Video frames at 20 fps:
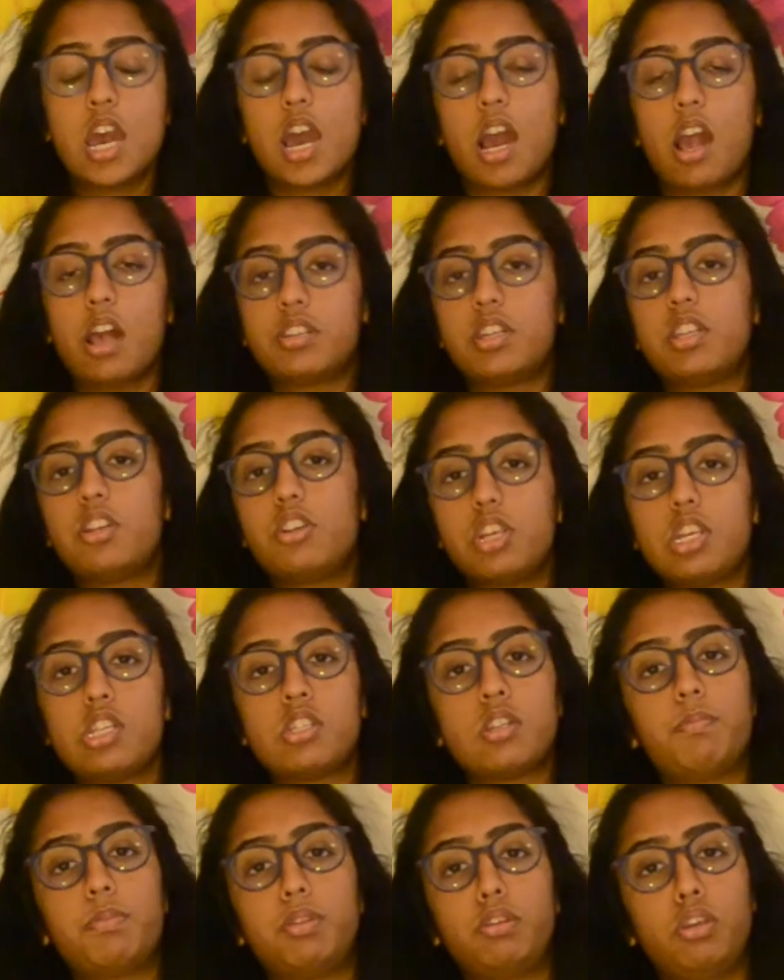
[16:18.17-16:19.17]
Essentially
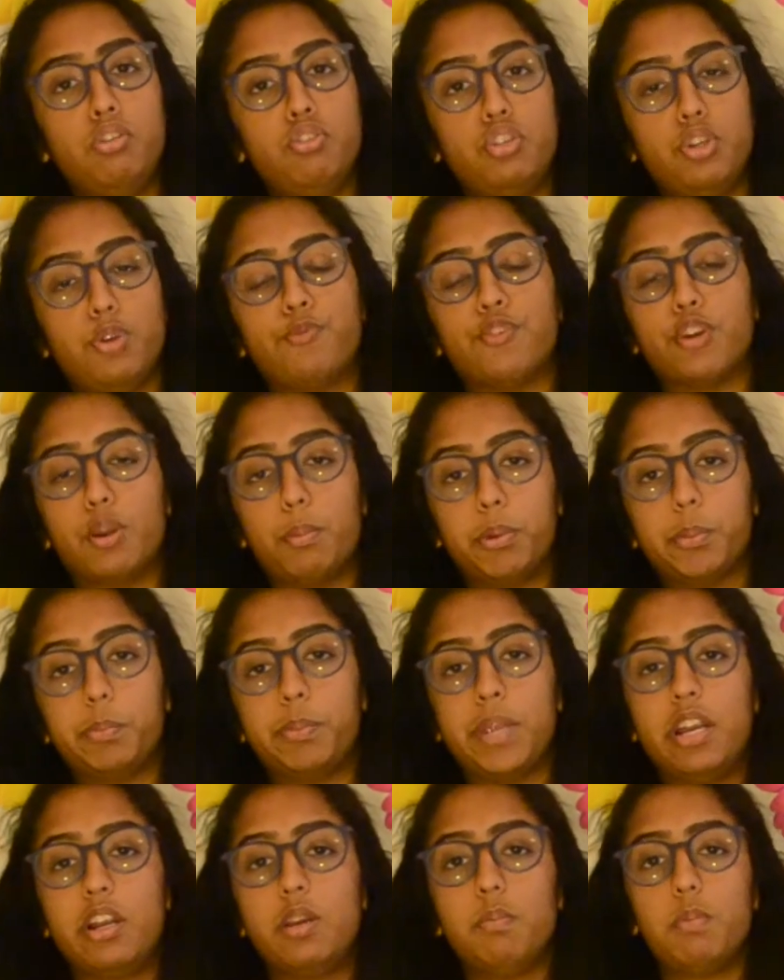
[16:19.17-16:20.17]
something you do for a
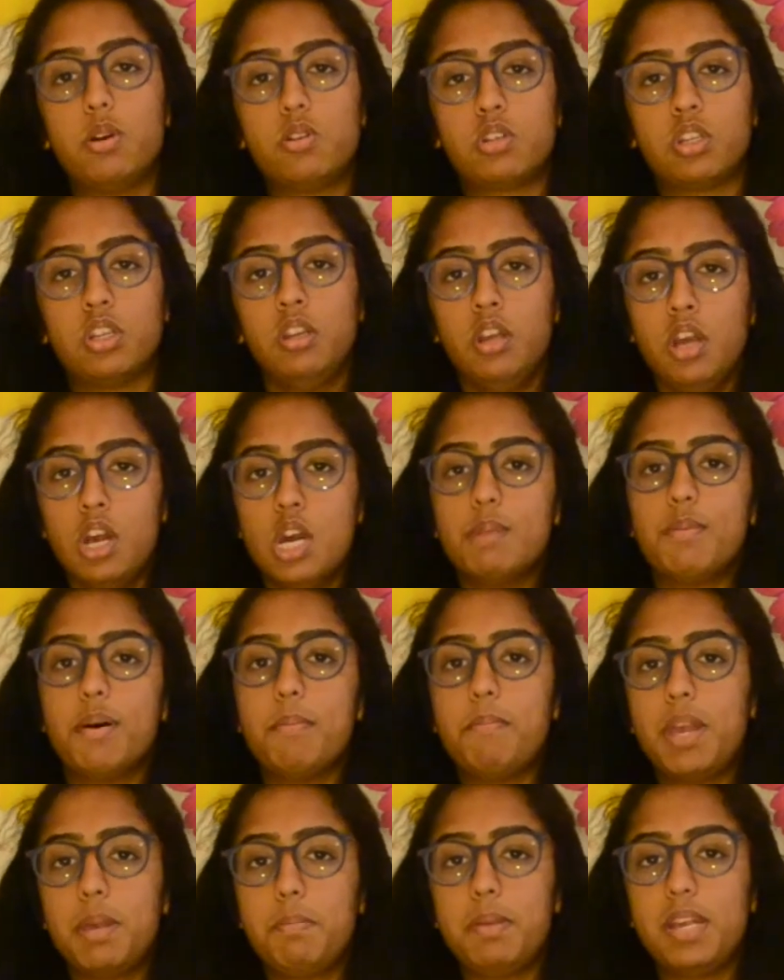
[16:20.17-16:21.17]
prepared motion, but
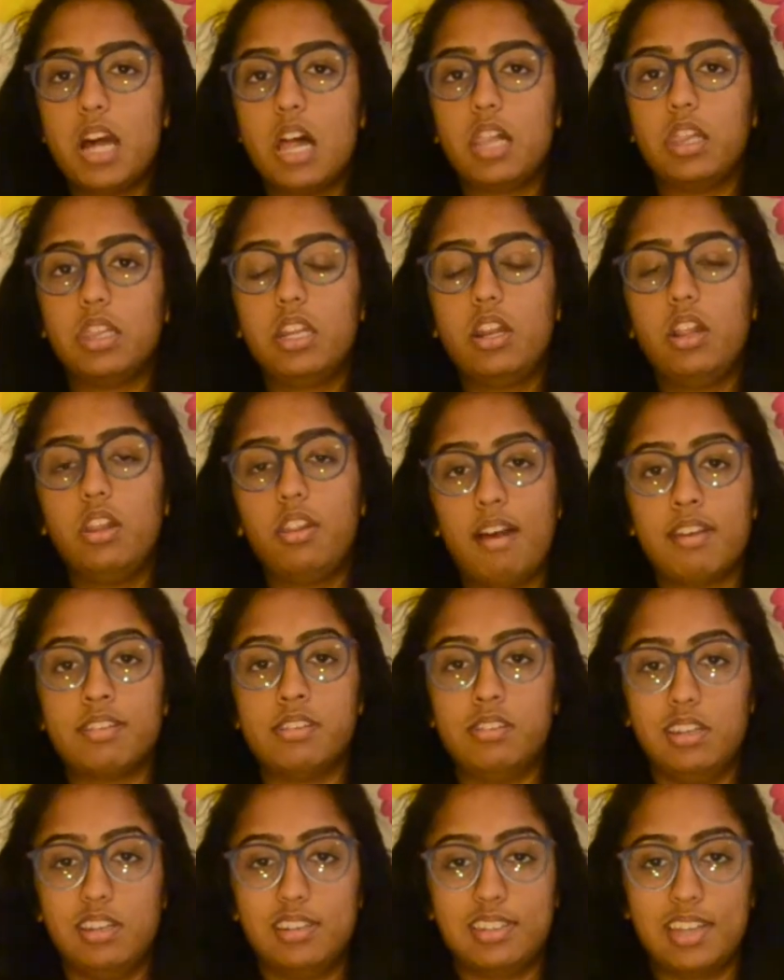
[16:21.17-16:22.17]
maybe a little
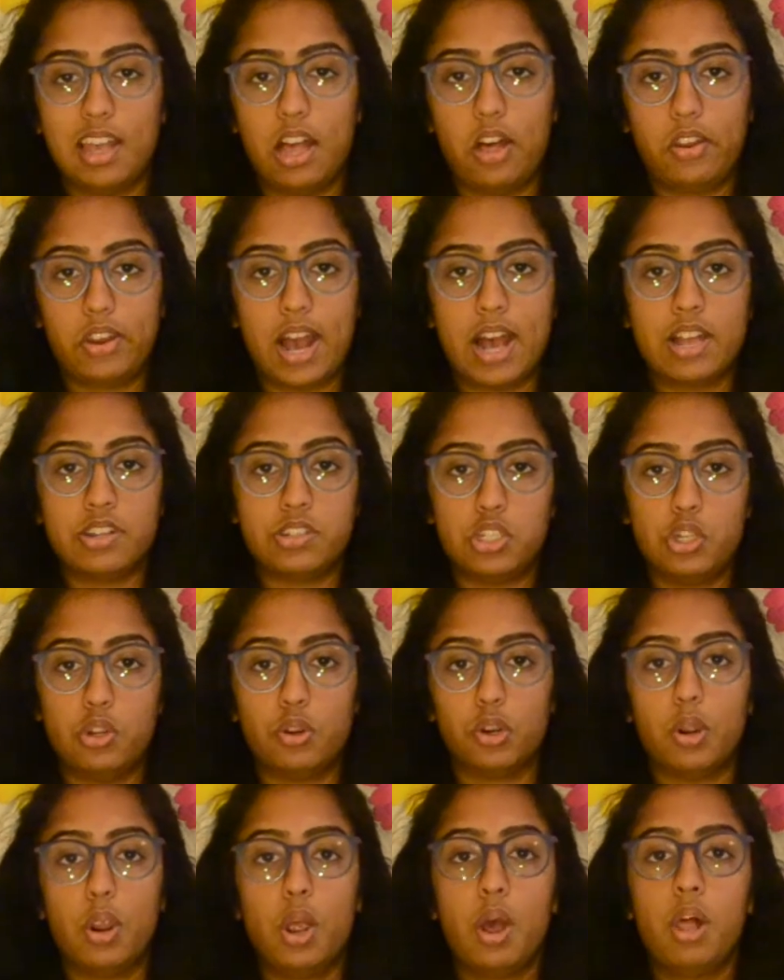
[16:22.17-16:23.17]
less detailed as
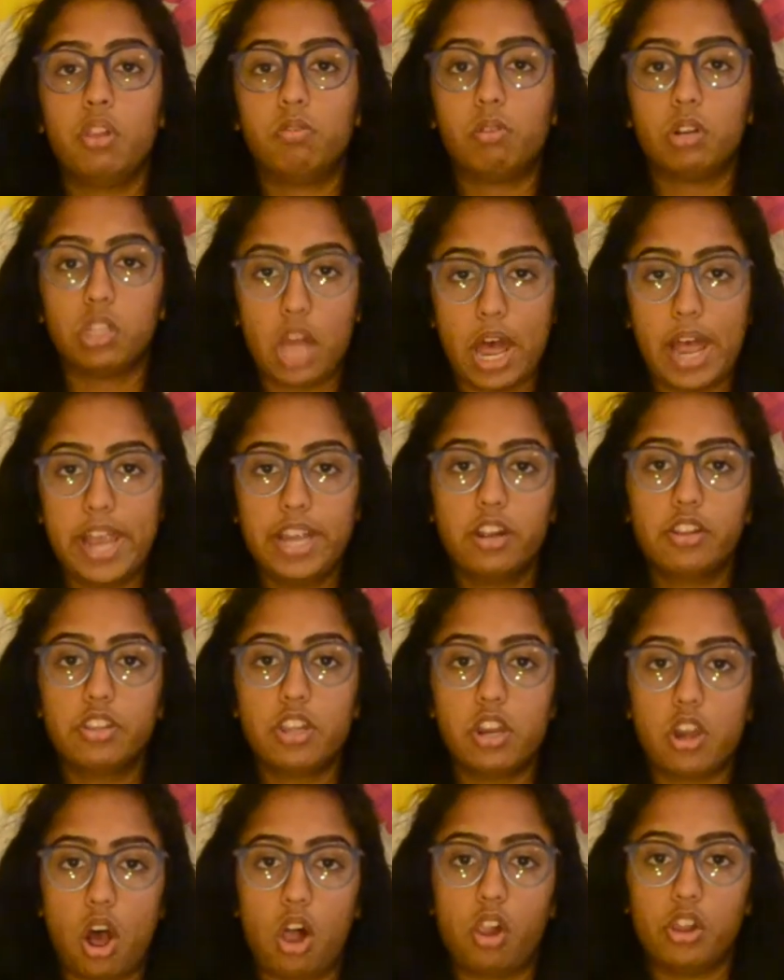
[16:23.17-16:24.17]
you're relying on
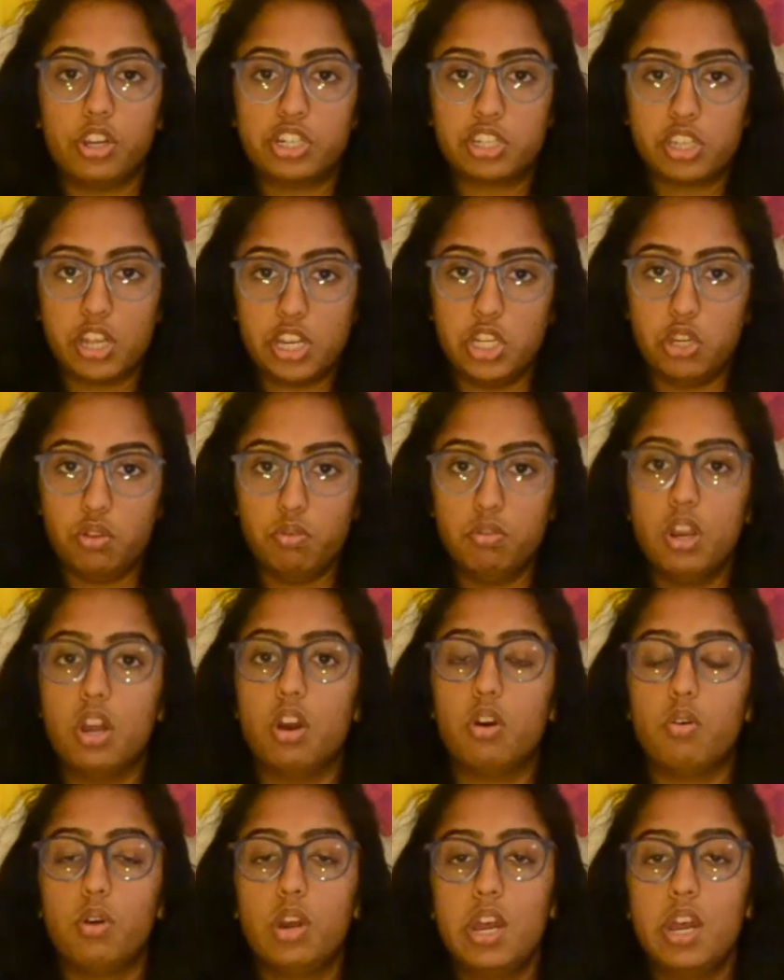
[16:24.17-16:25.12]
the knowledge that you know.